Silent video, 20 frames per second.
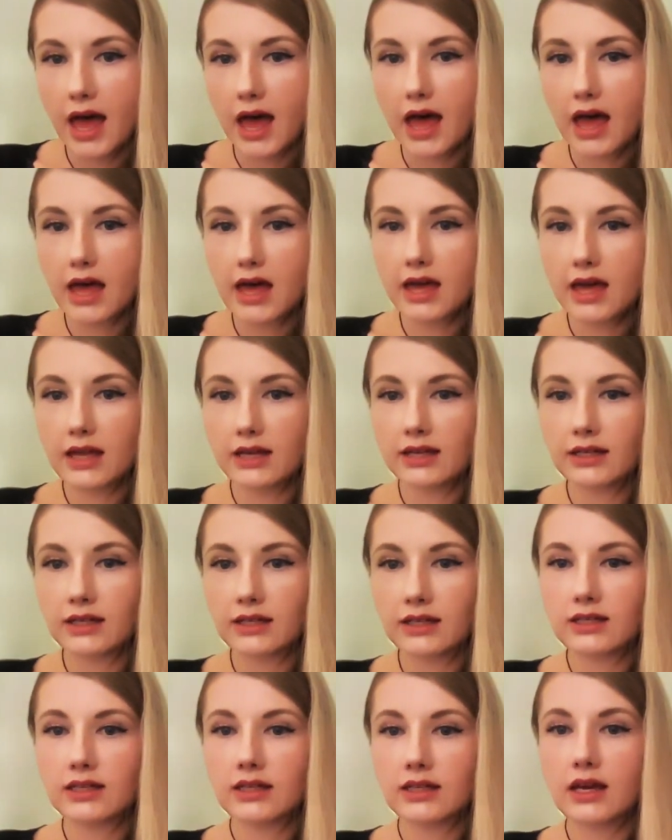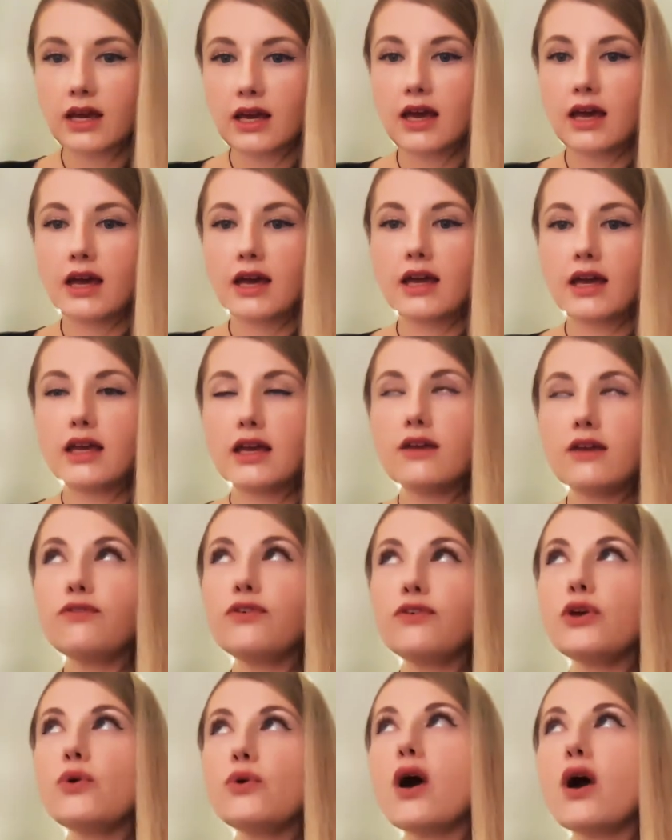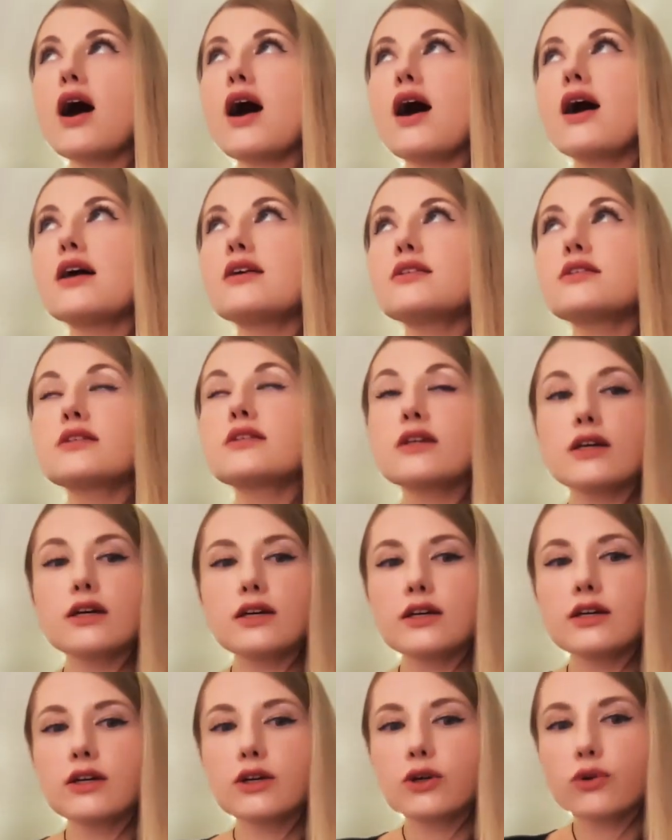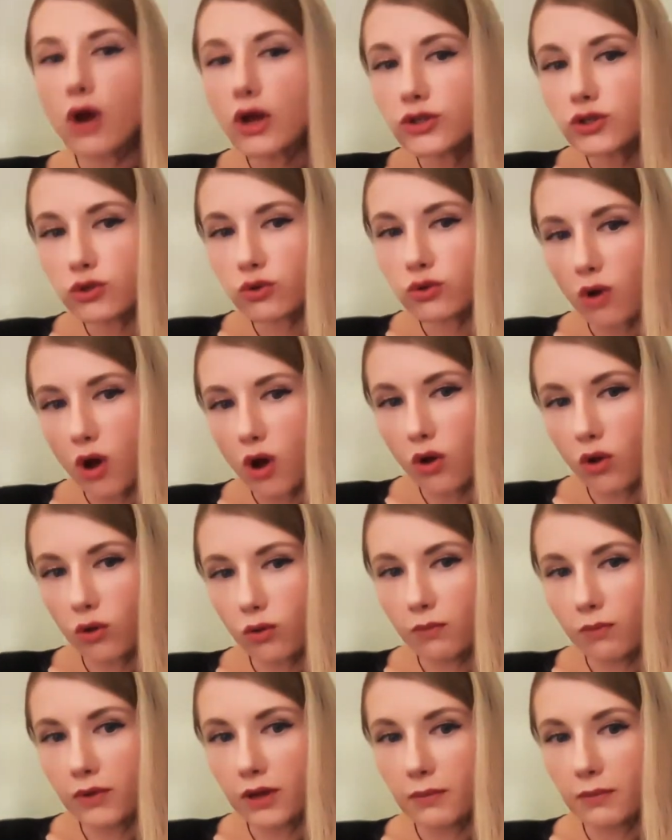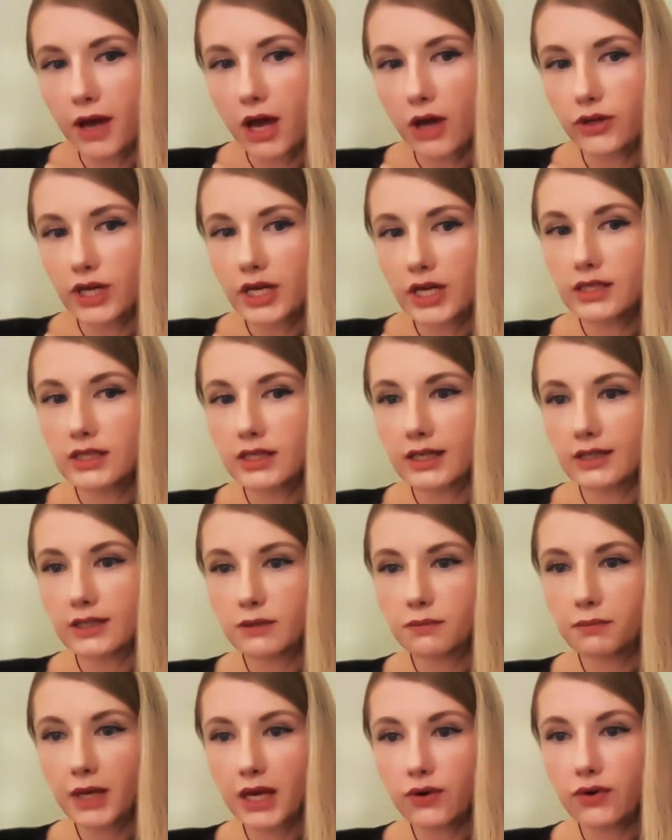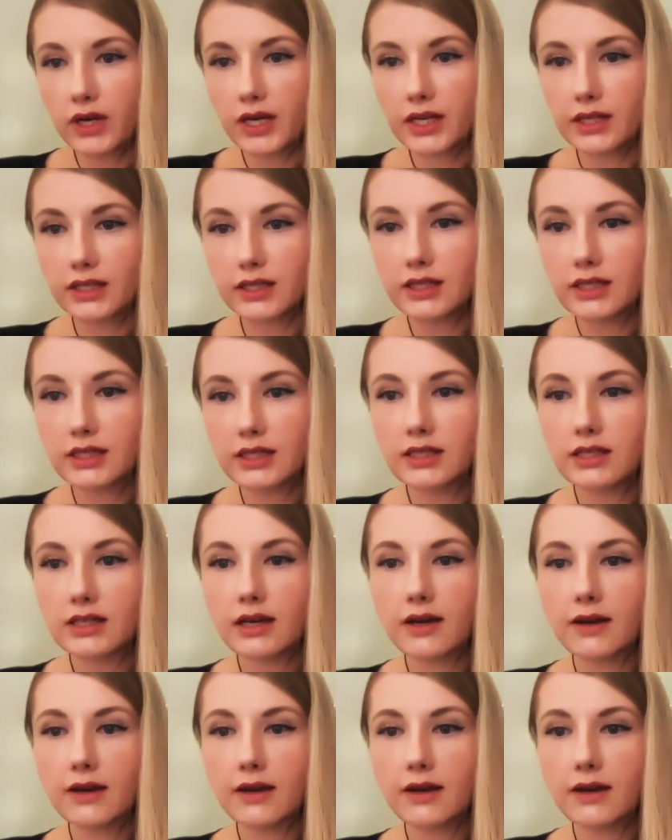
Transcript: And if you ask a grotto ohm about his experience,